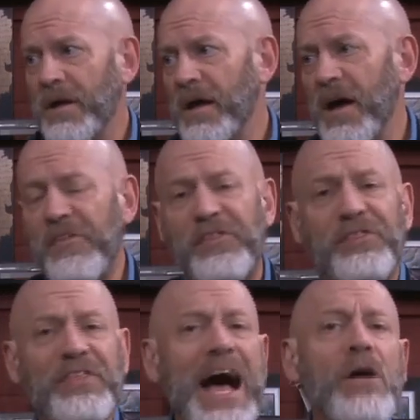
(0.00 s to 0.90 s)

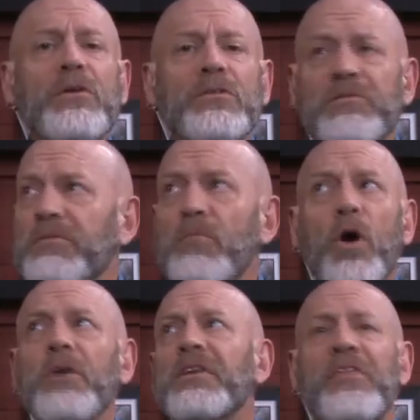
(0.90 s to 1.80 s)
more
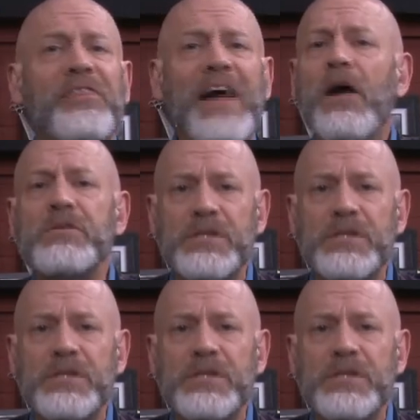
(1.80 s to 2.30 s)
thousand